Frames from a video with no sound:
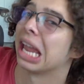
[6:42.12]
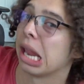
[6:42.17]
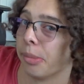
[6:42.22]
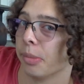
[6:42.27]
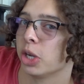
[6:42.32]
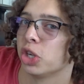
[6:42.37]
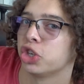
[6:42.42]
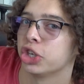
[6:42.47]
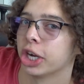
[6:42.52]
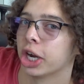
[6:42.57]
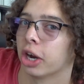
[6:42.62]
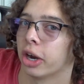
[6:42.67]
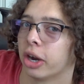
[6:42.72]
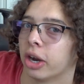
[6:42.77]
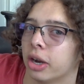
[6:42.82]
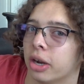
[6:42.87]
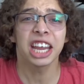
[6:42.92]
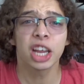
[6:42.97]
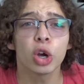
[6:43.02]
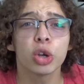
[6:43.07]
gaming chair.
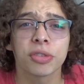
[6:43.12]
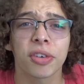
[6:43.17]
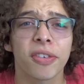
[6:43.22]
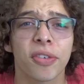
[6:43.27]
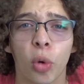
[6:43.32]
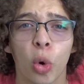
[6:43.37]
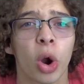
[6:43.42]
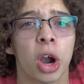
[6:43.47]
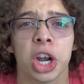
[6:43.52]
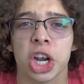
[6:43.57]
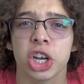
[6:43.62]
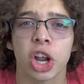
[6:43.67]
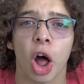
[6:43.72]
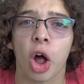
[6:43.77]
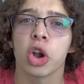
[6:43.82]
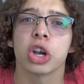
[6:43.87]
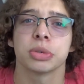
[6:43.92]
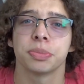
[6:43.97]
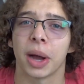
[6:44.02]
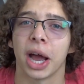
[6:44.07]
It goes for $400
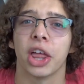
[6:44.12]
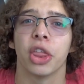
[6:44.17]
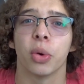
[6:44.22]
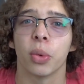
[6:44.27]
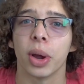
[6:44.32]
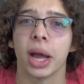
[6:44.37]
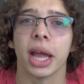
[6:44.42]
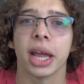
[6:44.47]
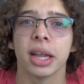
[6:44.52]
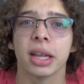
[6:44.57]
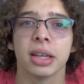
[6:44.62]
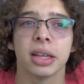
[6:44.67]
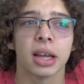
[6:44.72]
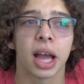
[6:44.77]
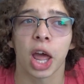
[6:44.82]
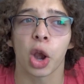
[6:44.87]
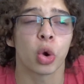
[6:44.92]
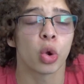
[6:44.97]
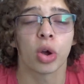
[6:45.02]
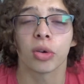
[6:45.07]
by the way.
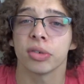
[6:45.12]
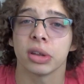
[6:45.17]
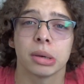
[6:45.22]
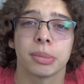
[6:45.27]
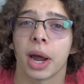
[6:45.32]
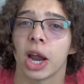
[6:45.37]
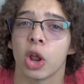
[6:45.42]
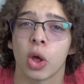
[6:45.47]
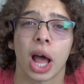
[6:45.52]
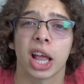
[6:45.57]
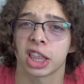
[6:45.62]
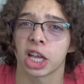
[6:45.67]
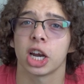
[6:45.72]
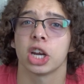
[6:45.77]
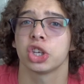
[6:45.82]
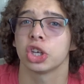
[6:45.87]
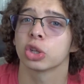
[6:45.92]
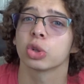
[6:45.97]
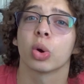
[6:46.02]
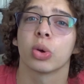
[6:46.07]
I don't know if anybody, I thought I
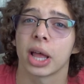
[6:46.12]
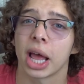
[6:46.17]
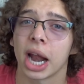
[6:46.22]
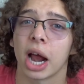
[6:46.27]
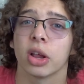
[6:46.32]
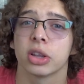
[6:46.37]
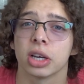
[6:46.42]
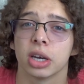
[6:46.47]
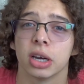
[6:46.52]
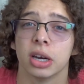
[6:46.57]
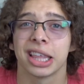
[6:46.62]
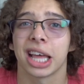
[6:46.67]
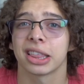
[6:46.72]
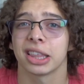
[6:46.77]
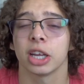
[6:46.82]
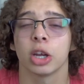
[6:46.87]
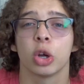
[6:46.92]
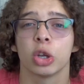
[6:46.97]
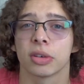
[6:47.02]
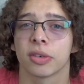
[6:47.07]
should throw that out there. That
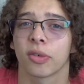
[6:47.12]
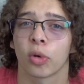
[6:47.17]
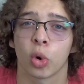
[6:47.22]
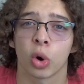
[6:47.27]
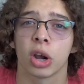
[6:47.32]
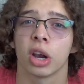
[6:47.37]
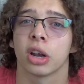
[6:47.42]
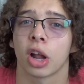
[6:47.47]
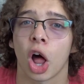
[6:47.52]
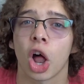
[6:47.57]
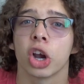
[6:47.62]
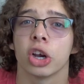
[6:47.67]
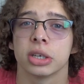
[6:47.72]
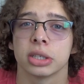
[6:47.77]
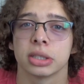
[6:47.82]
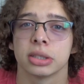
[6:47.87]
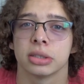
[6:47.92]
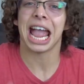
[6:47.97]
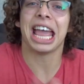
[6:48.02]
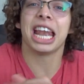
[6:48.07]
thing goes for $400.
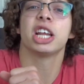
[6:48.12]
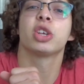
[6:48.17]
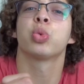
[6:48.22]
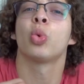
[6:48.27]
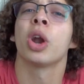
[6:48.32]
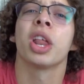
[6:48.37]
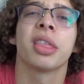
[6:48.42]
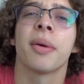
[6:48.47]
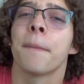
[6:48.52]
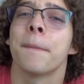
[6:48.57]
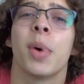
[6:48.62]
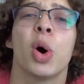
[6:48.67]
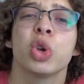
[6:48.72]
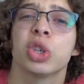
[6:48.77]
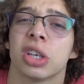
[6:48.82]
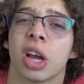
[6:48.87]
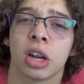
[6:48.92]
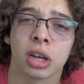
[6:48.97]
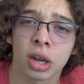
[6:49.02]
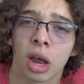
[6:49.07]
And it's one of the
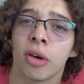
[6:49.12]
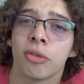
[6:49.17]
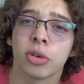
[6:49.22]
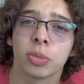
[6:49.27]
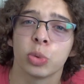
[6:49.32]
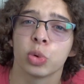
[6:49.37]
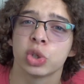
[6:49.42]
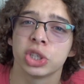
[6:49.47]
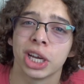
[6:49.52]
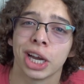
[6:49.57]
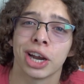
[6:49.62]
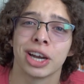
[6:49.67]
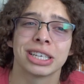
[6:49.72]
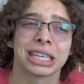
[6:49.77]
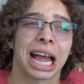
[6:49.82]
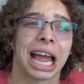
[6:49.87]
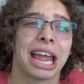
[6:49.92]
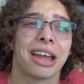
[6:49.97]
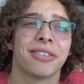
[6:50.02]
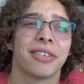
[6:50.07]
most uncomfortable chairs
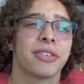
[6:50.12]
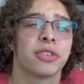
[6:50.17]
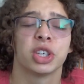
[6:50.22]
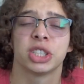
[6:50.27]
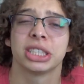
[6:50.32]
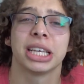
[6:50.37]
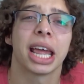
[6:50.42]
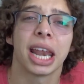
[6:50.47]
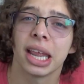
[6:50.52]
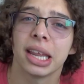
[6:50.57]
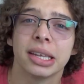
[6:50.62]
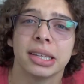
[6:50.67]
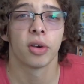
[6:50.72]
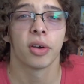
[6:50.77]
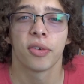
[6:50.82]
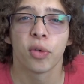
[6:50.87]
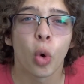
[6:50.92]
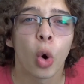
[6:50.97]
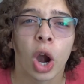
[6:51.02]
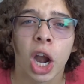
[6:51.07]
I have ever sat in. For a
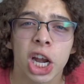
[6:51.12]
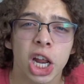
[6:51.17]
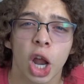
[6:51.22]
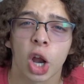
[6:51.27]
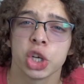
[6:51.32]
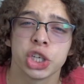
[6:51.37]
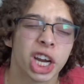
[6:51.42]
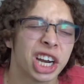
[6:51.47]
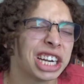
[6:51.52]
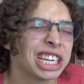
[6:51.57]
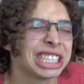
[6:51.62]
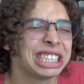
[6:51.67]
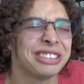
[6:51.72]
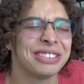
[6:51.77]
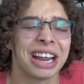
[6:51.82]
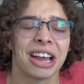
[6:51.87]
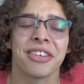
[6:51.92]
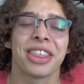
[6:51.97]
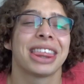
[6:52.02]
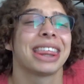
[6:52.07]
$400 chair, it doesn't
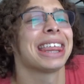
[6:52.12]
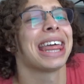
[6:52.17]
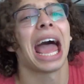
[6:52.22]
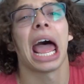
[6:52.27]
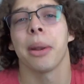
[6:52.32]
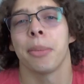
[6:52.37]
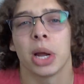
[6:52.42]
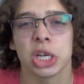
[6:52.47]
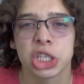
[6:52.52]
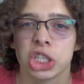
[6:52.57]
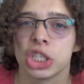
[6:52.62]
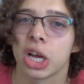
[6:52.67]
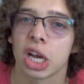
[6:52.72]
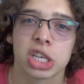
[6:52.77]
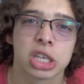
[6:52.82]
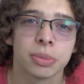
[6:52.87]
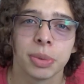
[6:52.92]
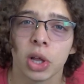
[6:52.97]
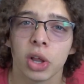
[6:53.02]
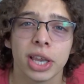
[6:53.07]
even have that much
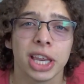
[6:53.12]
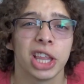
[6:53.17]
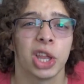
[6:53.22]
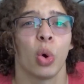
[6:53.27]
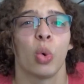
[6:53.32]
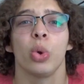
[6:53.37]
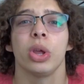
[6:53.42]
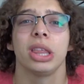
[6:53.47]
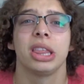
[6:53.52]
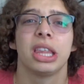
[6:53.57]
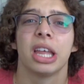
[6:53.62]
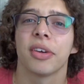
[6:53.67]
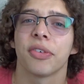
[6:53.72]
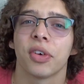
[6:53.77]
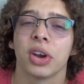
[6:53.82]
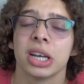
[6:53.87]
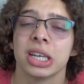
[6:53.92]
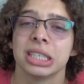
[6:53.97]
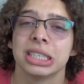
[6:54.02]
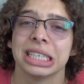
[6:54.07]
adjustability. The only
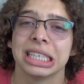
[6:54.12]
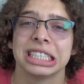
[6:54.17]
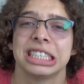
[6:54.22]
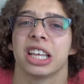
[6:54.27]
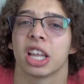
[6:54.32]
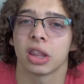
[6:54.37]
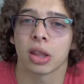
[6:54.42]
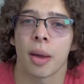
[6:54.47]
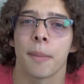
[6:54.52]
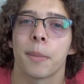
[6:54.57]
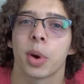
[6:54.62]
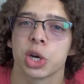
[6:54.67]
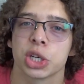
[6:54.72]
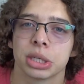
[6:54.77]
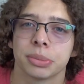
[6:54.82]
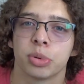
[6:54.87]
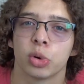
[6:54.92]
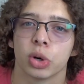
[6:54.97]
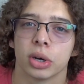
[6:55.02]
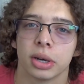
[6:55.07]
difference is the lumbar
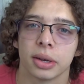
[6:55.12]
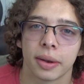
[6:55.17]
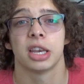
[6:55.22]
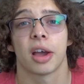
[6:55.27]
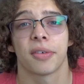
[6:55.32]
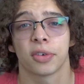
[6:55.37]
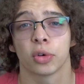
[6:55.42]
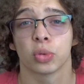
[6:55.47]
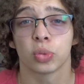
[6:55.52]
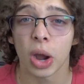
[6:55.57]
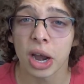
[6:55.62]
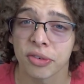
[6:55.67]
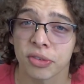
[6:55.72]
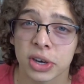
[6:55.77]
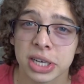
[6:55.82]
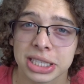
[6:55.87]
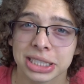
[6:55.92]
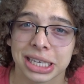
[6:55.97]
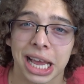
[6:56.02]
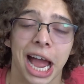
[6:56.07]
support. Now for
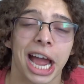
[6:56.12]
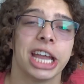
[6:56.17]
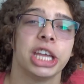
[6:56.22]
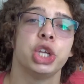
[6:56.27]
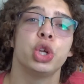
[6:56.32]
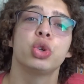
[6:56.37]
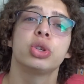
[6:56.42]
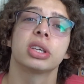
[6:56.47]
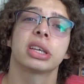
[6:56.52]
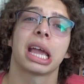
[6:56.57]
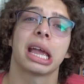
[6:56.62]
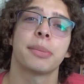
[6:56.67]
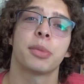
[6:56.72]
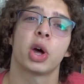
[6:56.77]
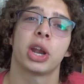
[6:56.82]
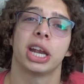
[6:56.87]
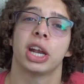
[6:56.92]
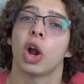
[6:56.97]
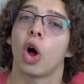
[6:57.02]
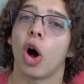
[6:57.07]
reference, I used to game
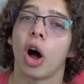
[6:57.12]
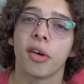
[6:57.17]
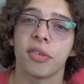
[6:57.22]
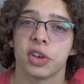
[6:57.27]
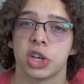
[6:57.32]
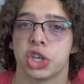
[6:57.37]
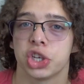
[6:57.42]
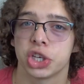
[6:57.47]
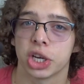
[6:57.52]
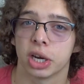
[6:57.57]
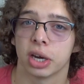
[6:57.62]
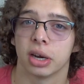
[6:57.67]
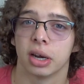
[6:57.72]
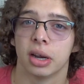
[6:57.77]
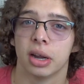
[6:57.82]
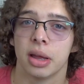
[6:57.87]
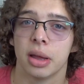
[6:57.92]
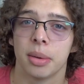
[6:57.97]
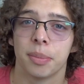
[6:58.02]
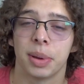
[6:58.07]
on an office chair
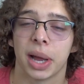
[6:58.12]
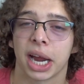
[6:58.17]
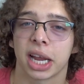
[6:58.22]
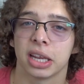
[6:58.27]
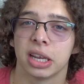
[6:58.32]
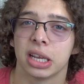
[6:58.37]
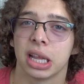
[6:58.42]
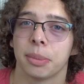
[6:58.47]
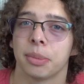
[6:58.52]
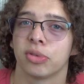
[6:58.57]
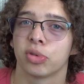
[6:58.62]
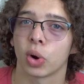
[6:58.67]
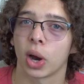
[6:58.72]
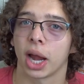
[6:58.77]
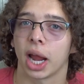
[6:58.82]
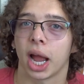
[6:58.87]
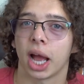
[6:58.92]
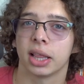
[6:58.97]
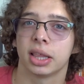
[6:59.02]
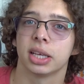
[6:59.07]
back in the day before
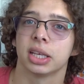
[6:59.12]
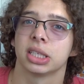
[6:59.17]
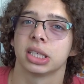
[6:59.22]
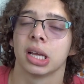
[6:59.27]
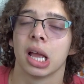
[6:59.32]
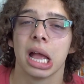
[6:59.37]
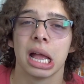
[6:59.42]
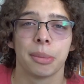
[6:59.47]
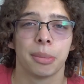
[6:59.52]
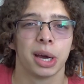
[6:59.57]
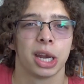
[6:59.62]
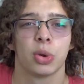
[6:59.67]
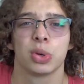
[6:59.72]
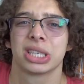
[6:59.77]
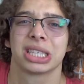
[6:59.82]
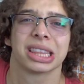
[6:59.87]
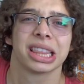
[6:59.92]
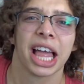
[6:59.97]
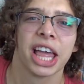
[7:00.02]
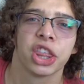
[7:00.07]
I got this, but it
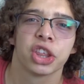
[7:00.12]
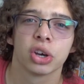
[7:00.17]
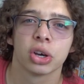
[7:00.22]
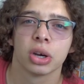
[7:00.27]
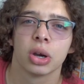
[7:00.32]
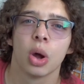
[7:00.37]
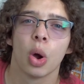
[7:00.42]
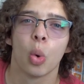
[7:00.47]
was leather